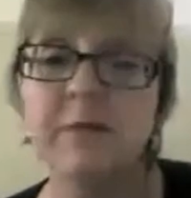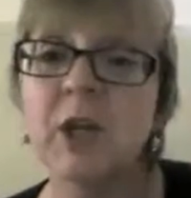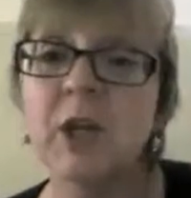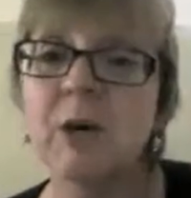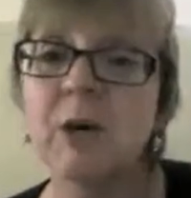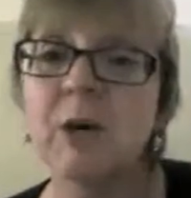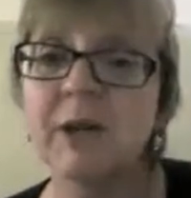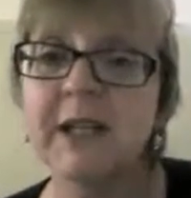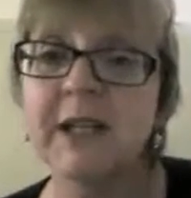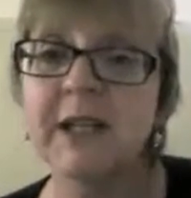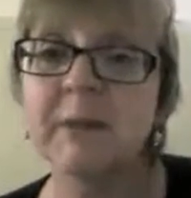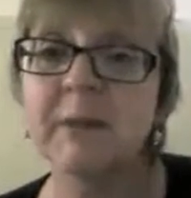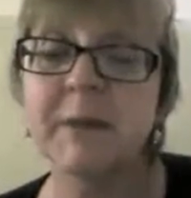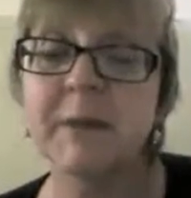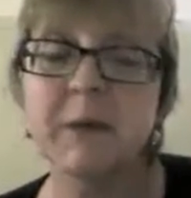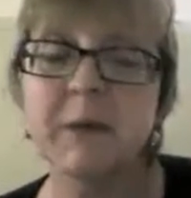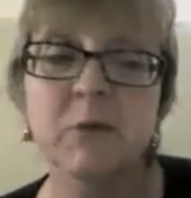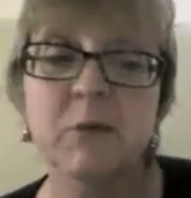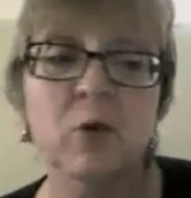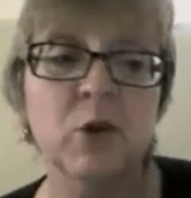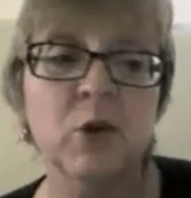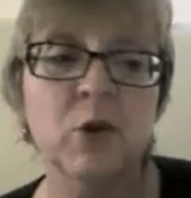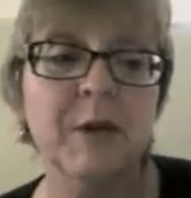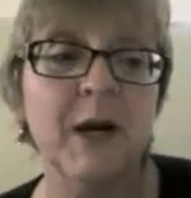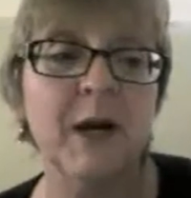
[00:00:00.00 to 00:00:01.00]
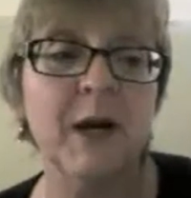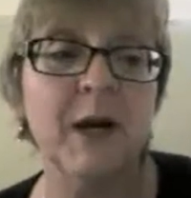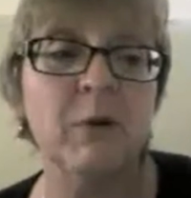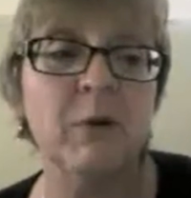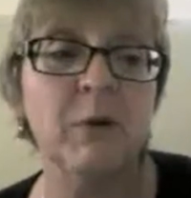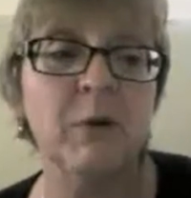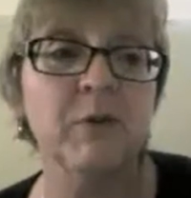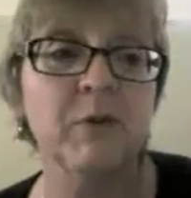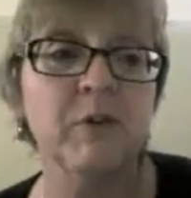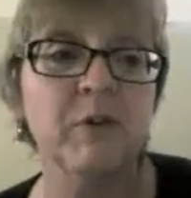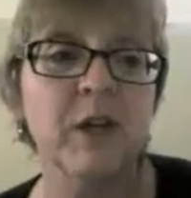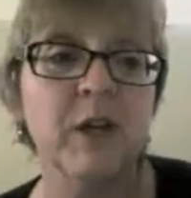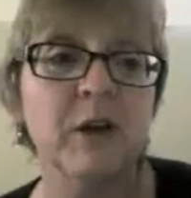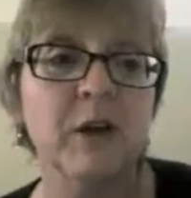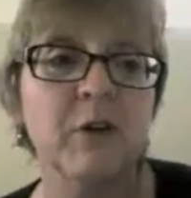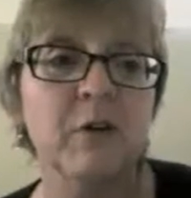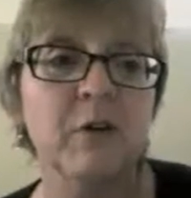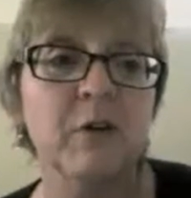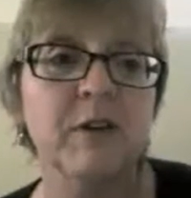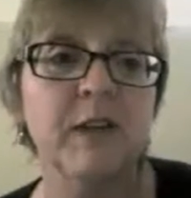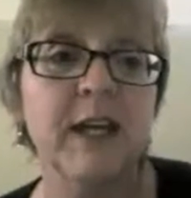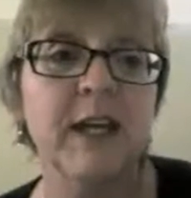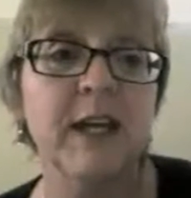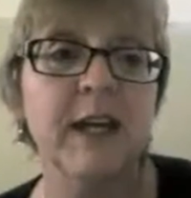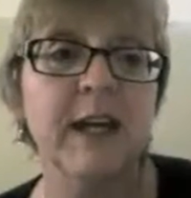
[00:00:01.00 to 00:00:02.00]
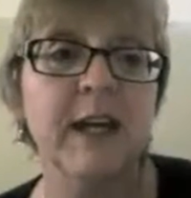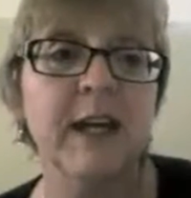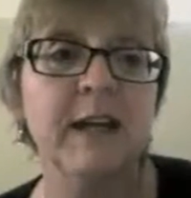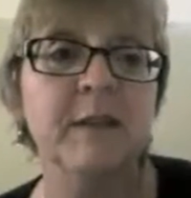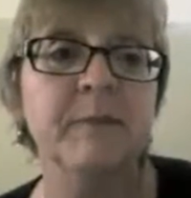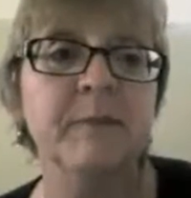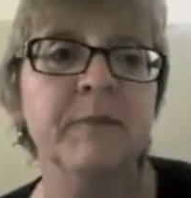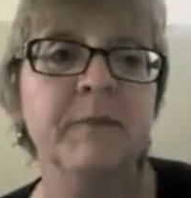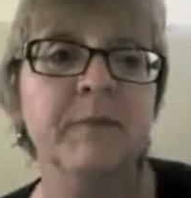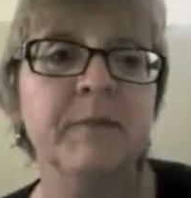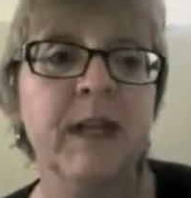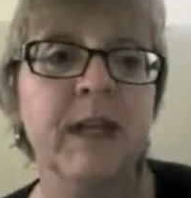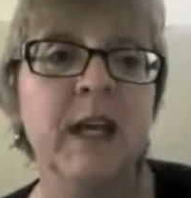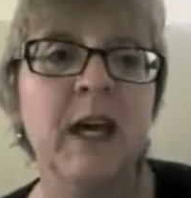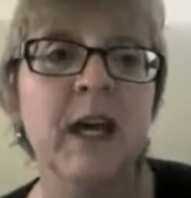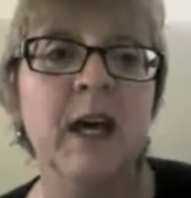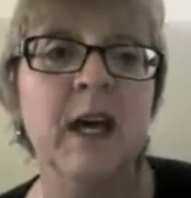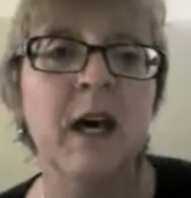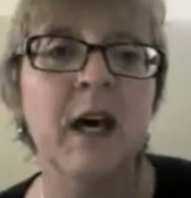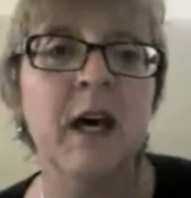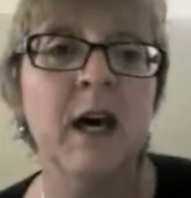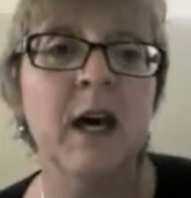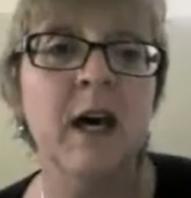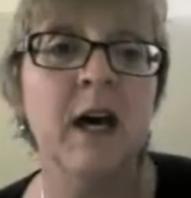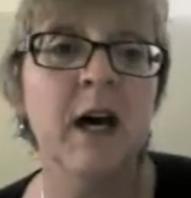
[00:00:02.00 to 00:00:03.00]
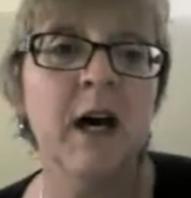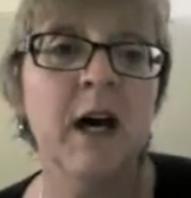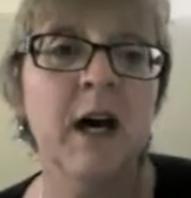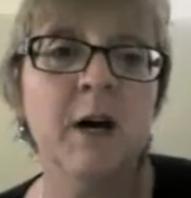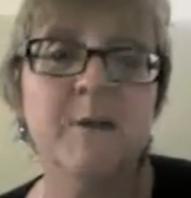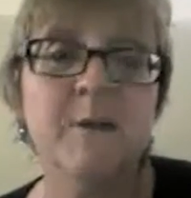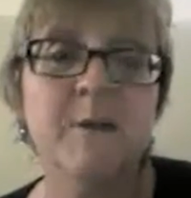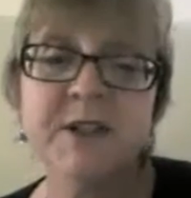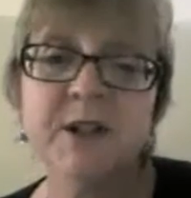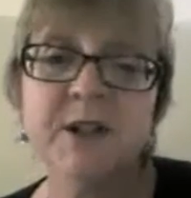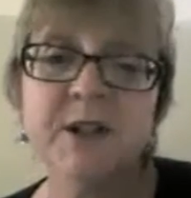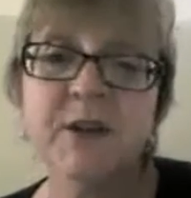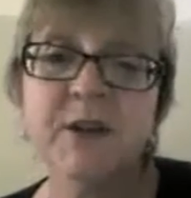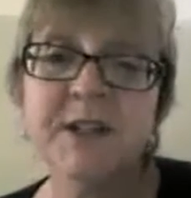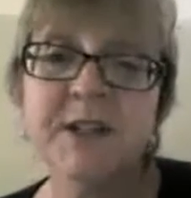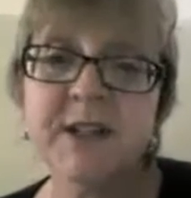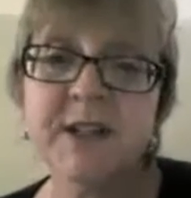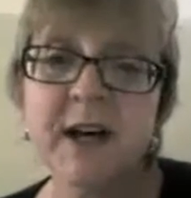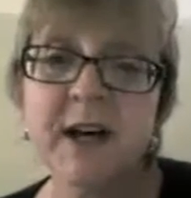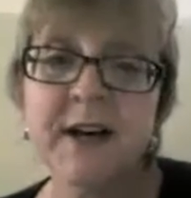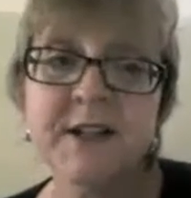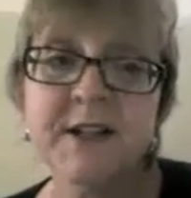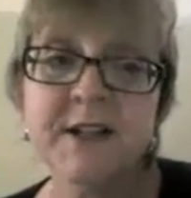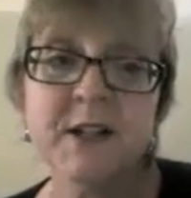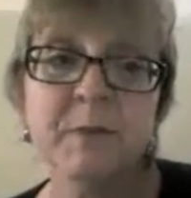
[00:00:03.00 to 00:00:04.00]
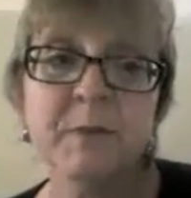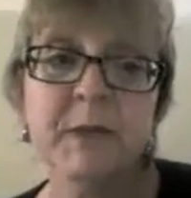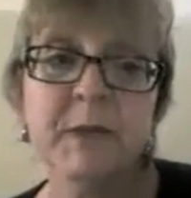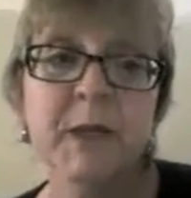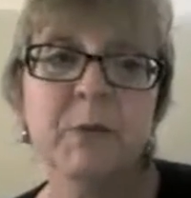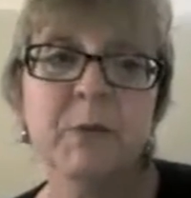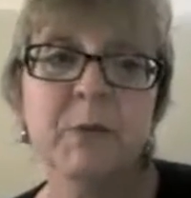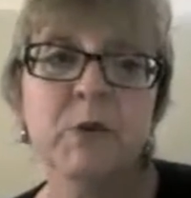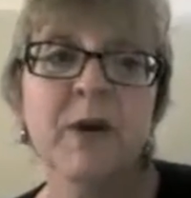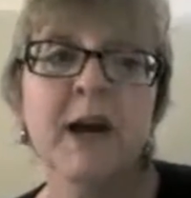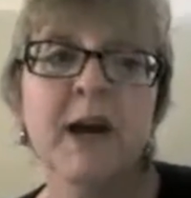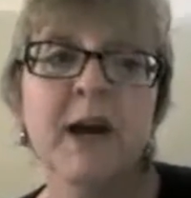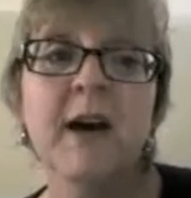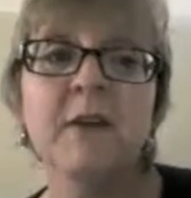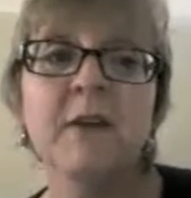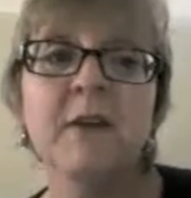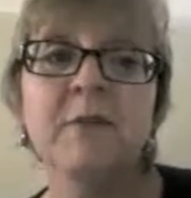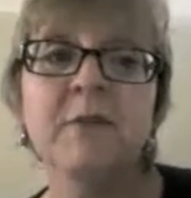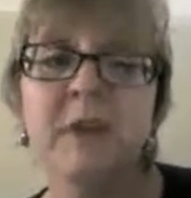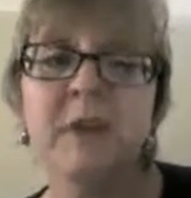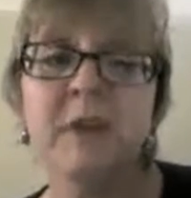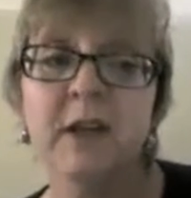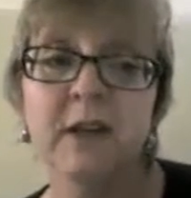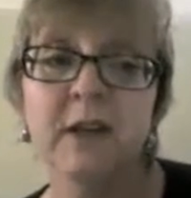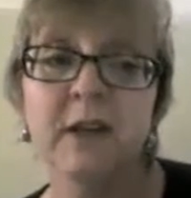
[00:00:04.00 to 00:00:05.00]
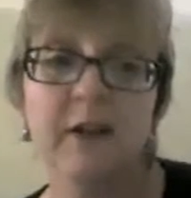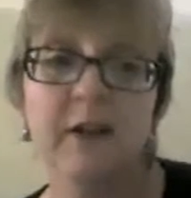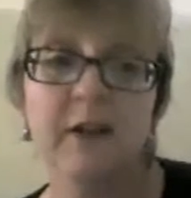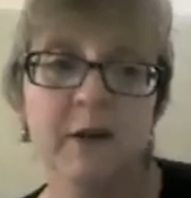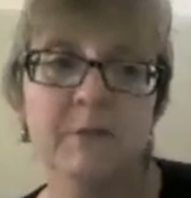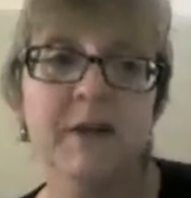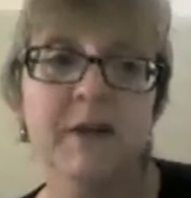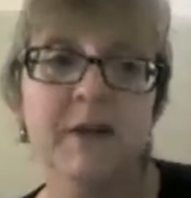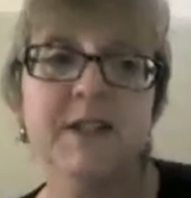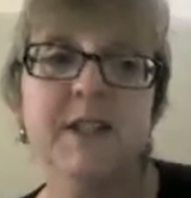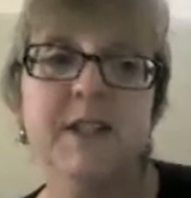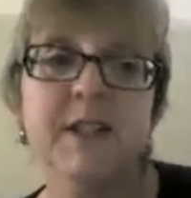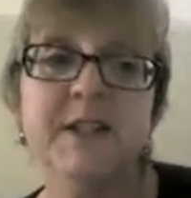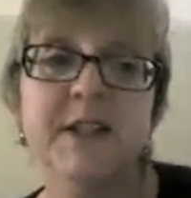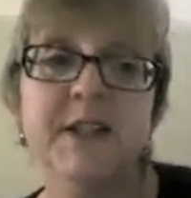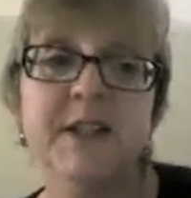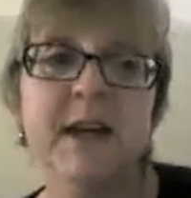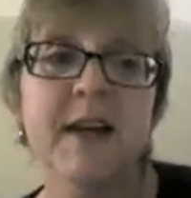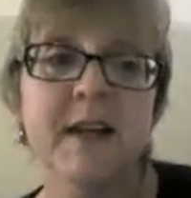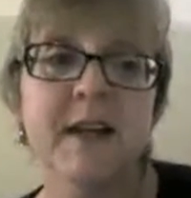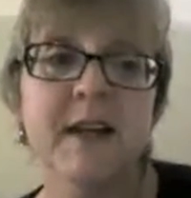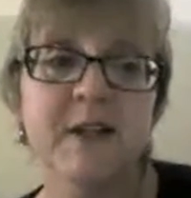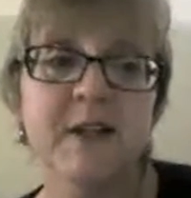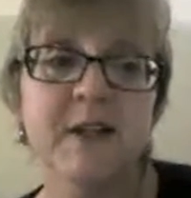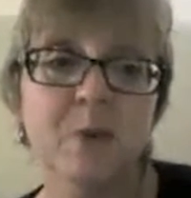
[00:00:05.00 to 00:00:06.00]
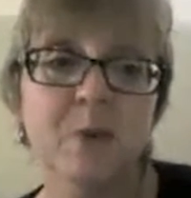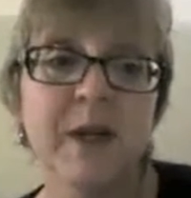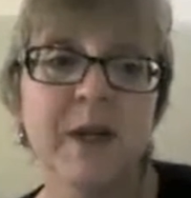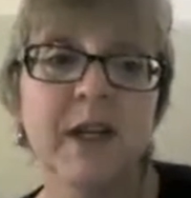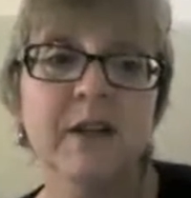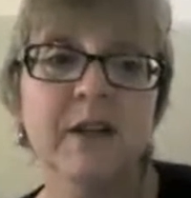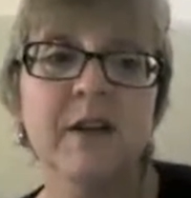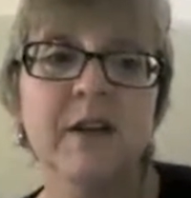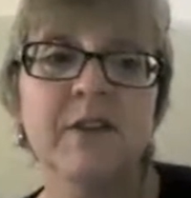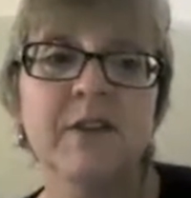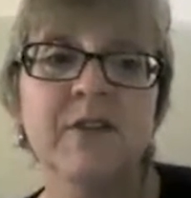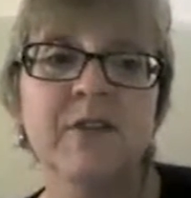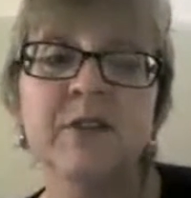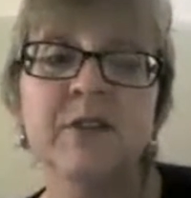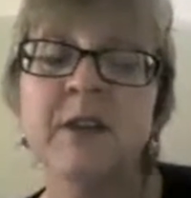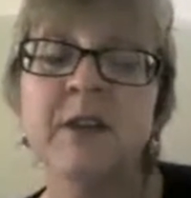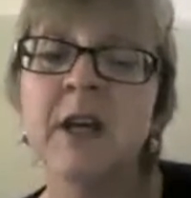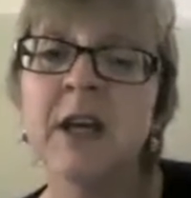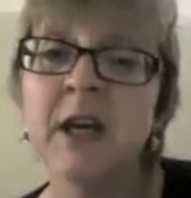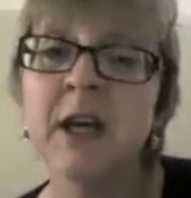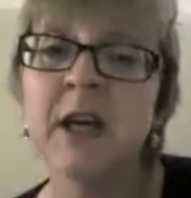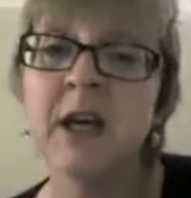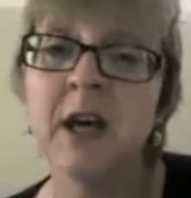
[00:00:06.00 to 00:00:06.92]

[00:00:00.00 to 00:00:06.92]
know a little bit more about what was going on there. So the signs that people have, as I say, it's weakness,